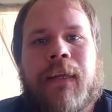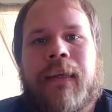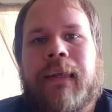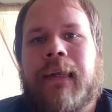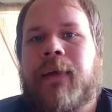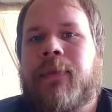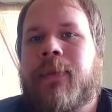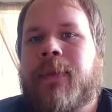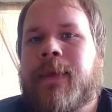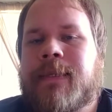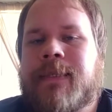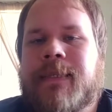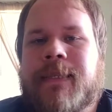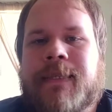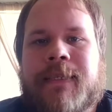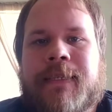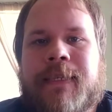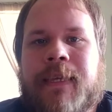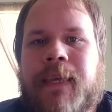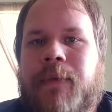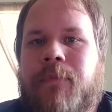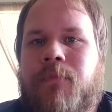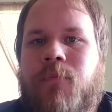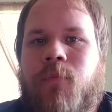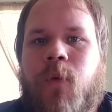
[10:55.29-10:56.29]
Now this is
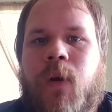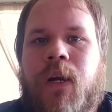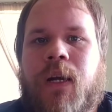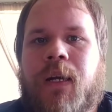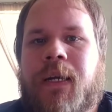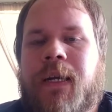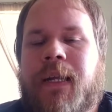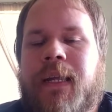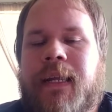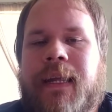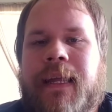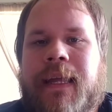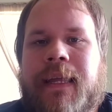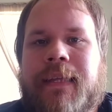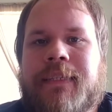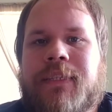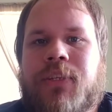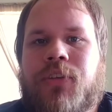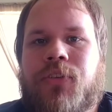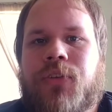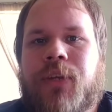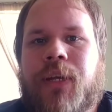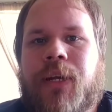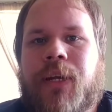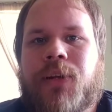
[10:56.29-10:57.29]
something where it gets
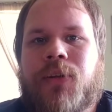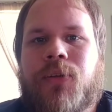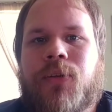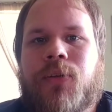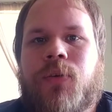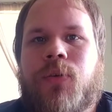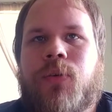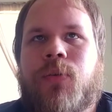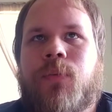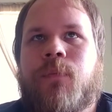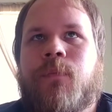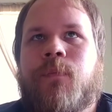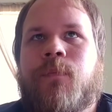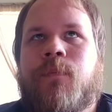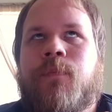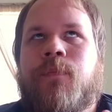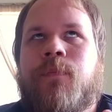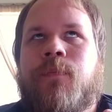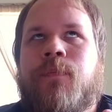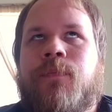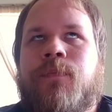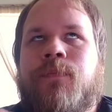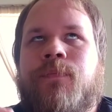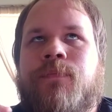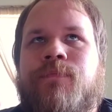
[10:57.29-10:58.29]
a little
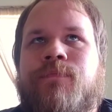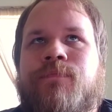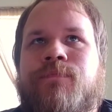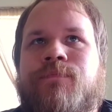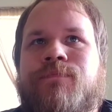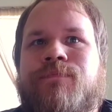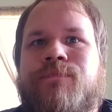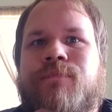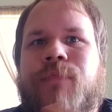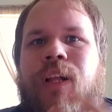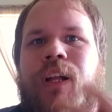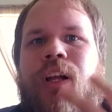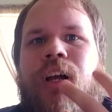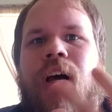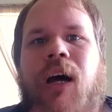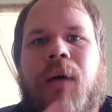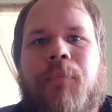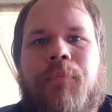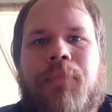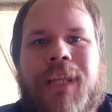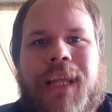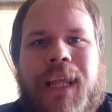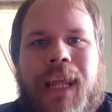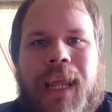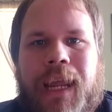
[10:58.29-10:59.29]

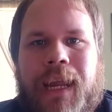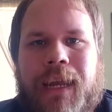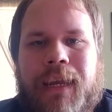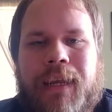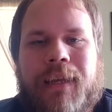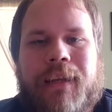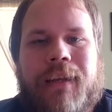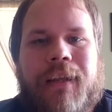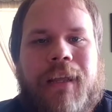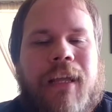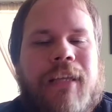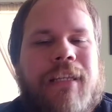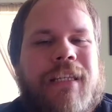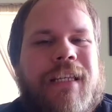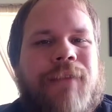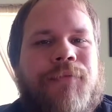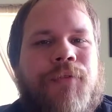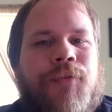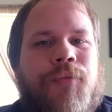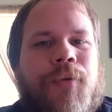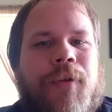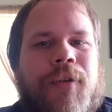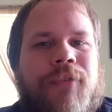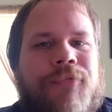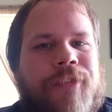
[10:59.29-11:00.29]
complicated because
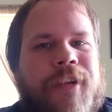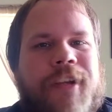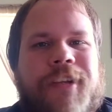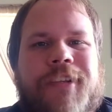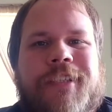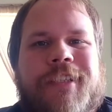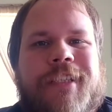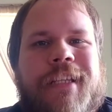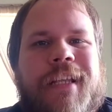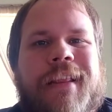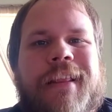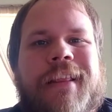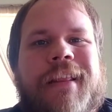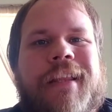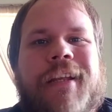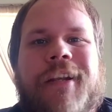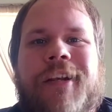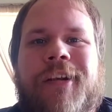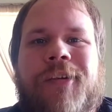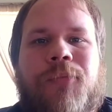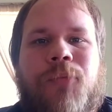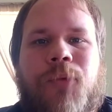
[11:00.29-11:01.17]
everyone feels that their